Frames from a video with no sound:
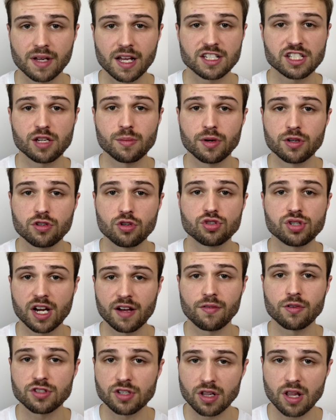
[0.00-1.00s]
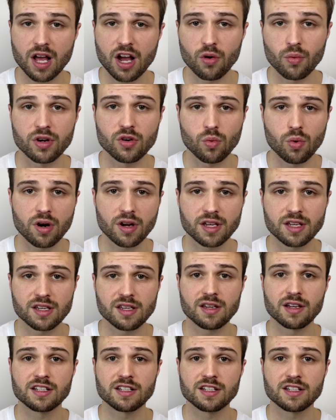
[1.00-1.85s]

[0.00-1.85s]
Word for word: As someone who travels a lot when working,